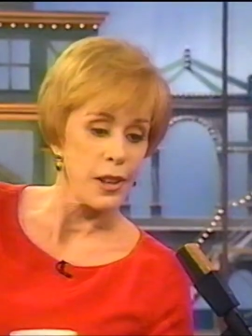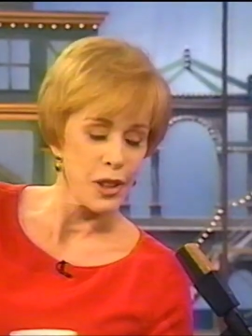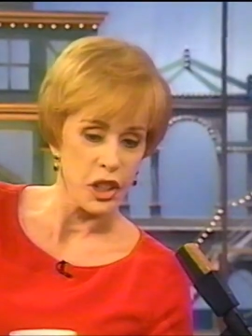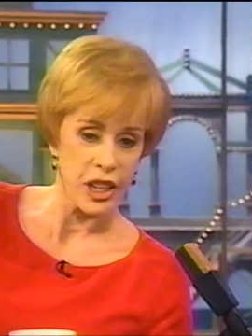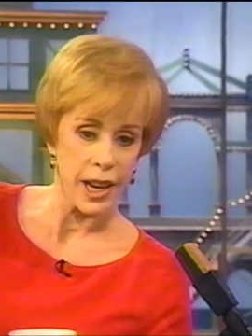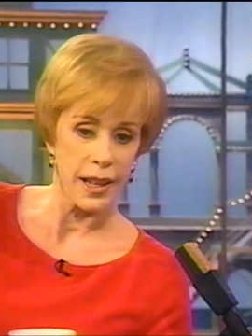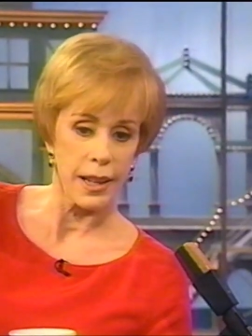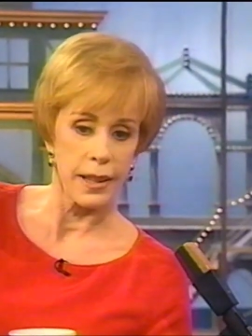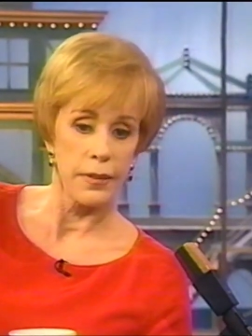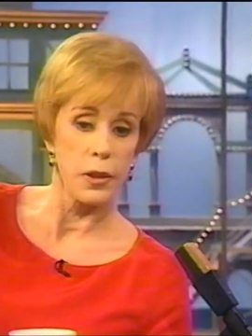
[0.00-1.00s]
your
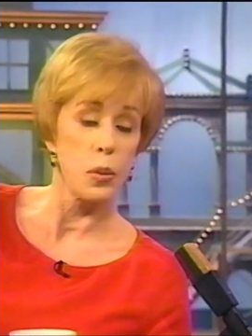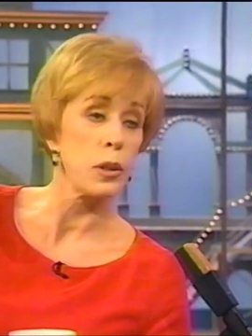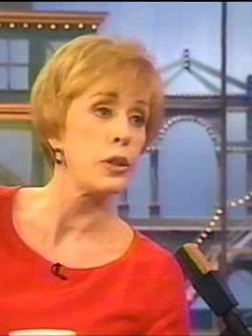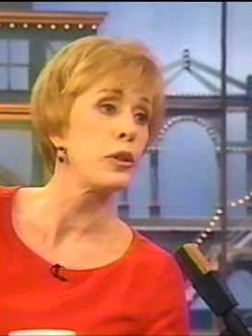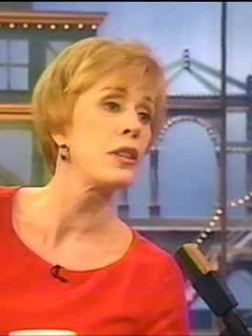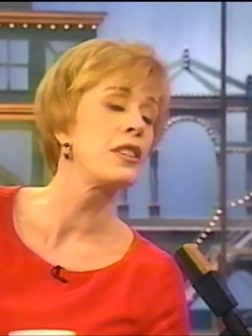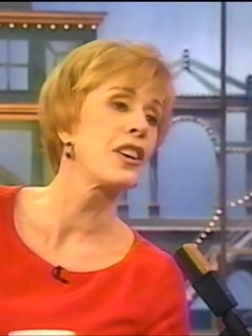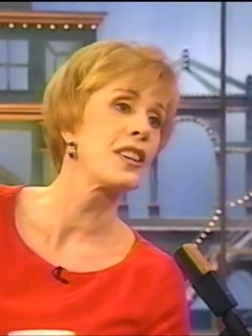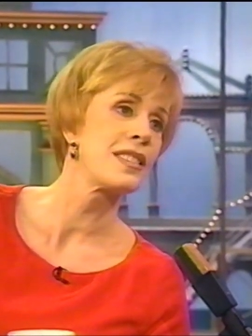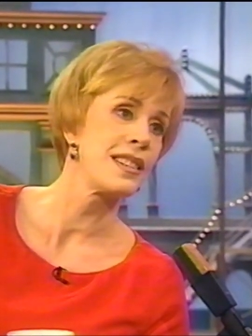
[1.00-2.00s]
check if you will do the
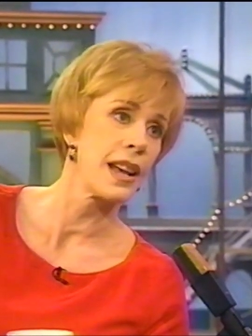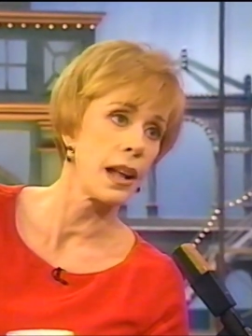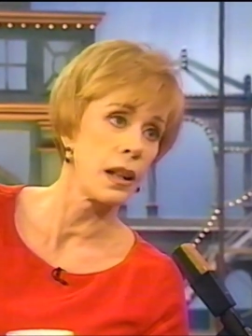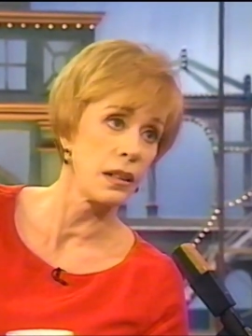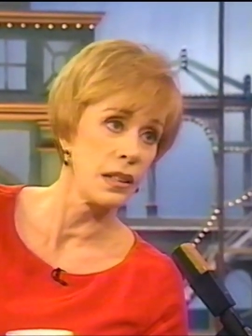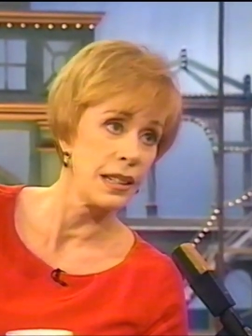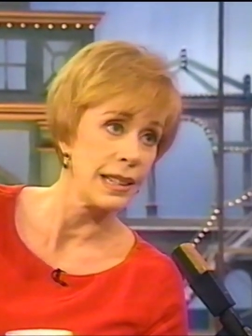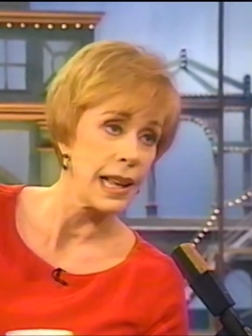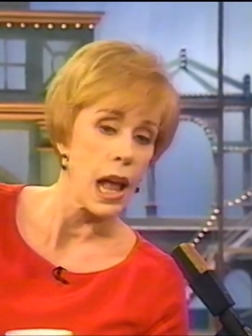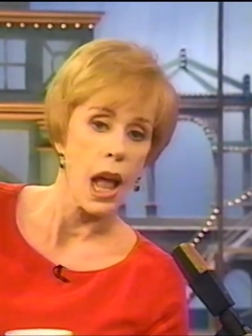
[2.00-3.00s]
Tarzan yell.